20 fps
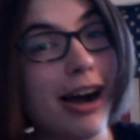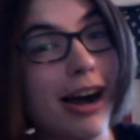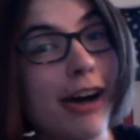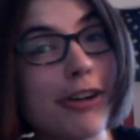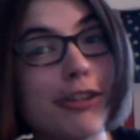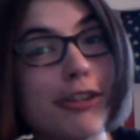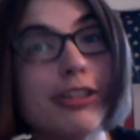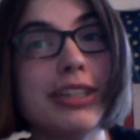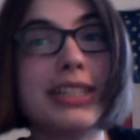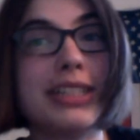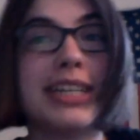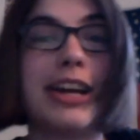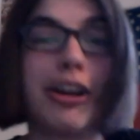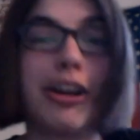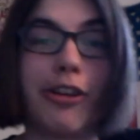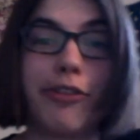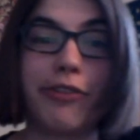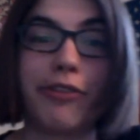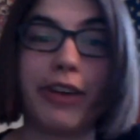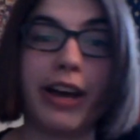utterly
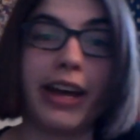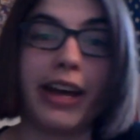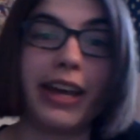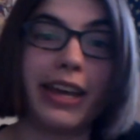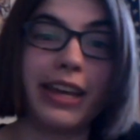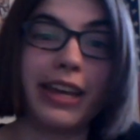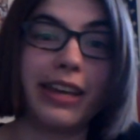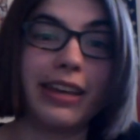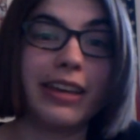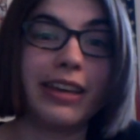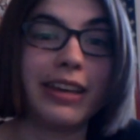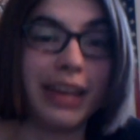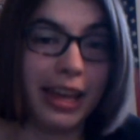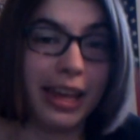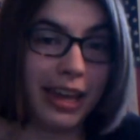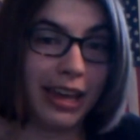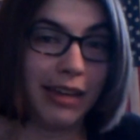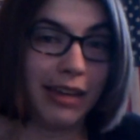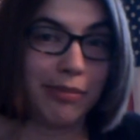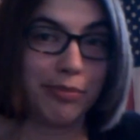terrifying,
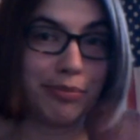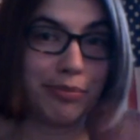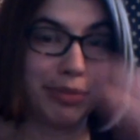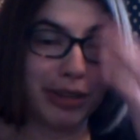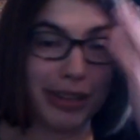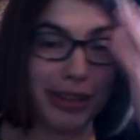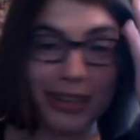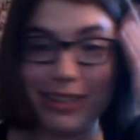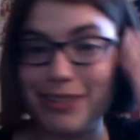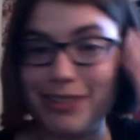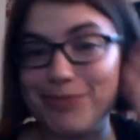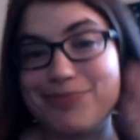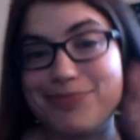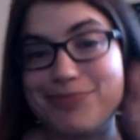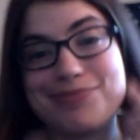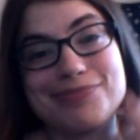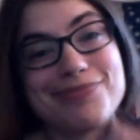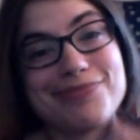but